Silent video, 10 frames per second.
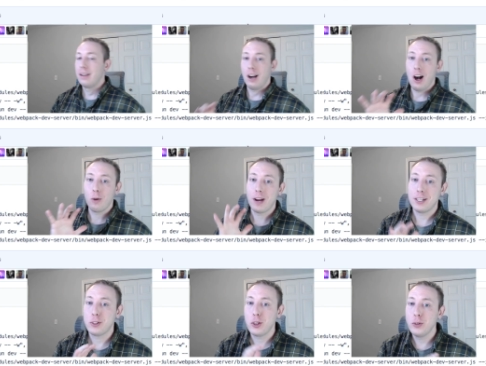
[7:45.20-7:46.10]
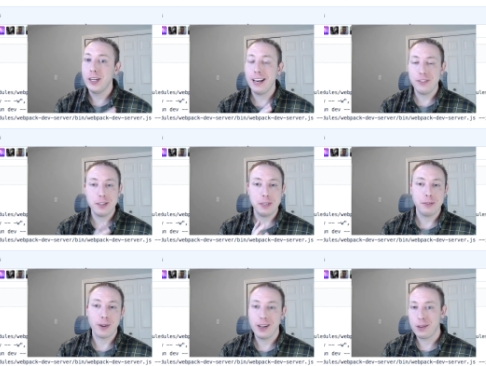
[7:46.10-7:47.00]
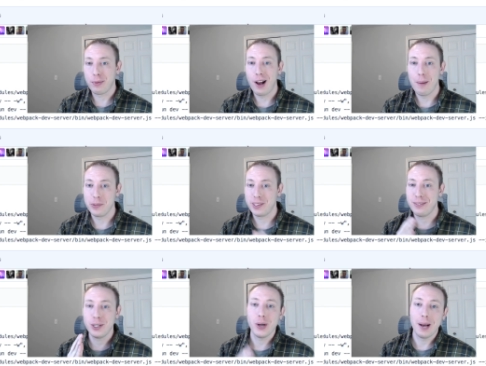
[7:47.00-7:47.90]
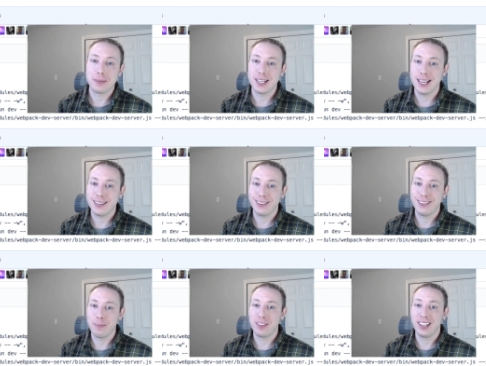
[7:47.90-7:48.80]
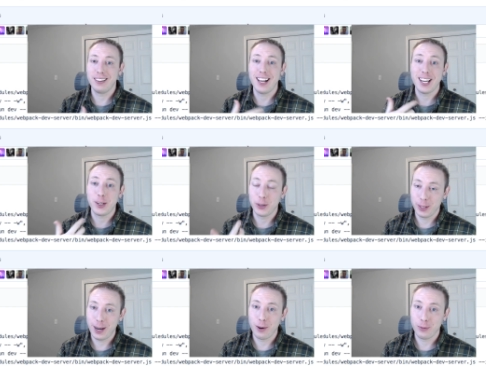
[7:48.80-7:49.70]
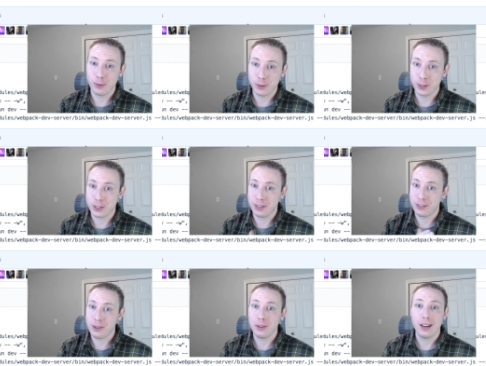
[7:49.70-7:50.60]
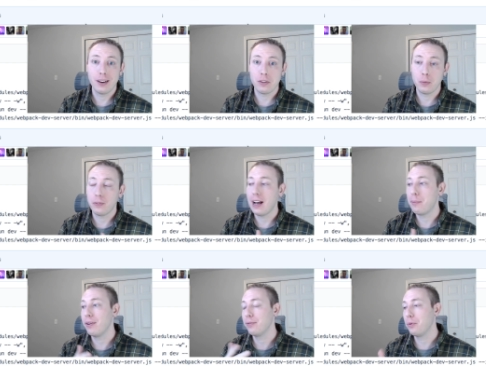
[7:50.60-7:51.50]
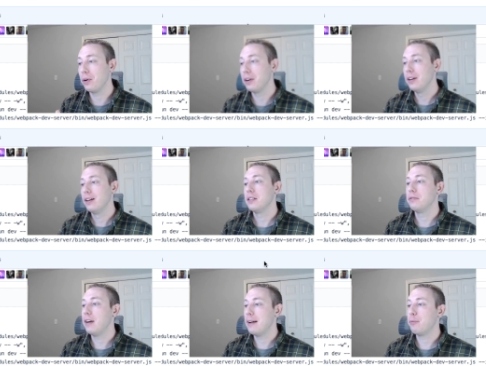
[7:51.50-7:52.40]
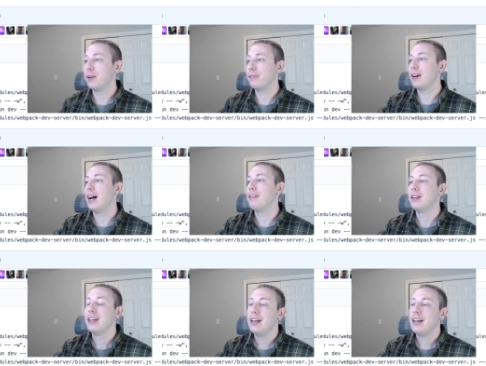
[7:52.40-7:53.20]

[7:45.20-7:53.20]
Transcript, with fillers: All right, so you inevitably run into problems whenever you update something like your Laravel version. So Laravel 5.4 to 5.5.